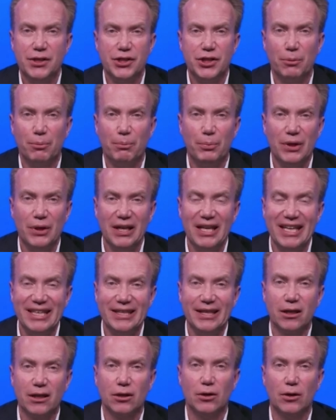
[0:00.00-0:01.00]

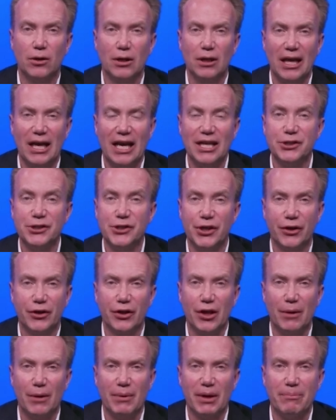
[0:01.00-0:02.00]
geopolitical and
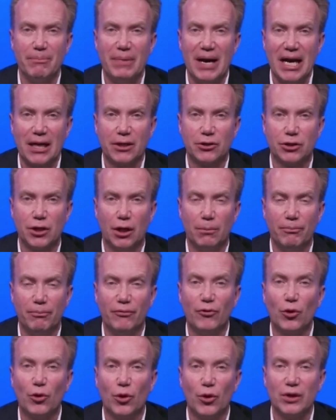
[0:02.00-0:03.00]
geoeconomic backdrop
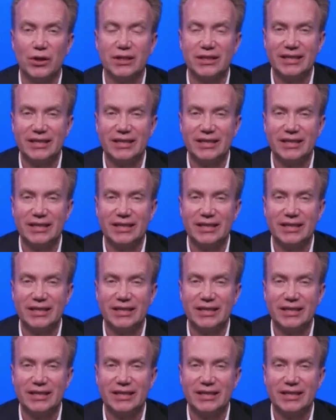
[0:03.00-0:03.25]
for